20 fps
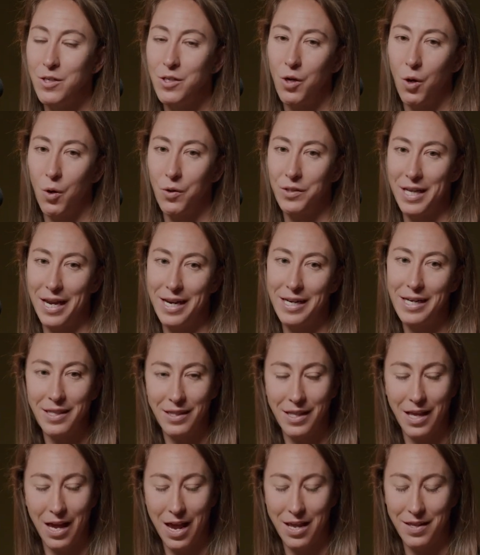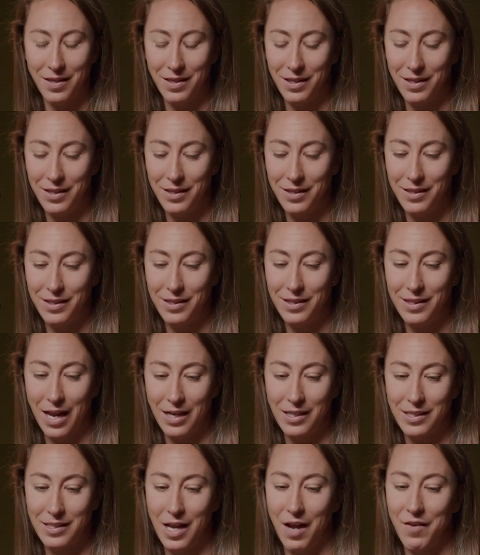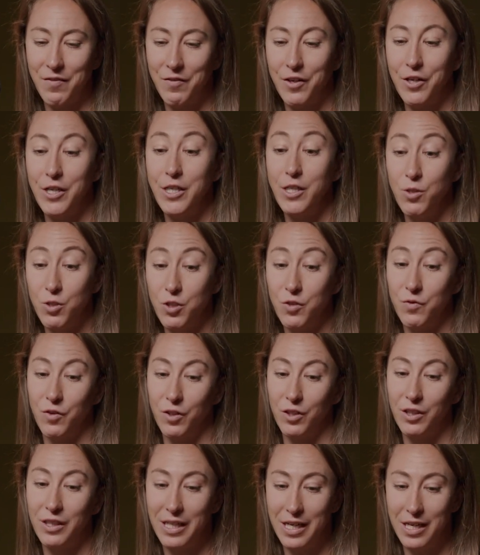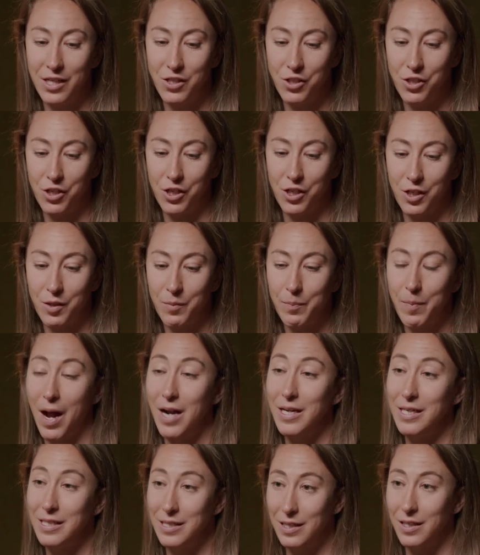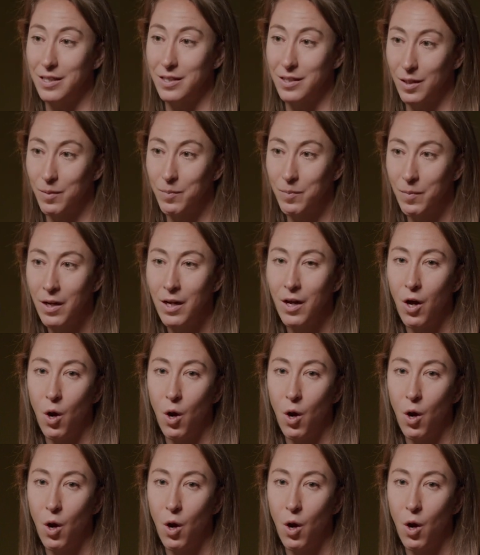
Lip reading: all day. And that is not very useful in your body system.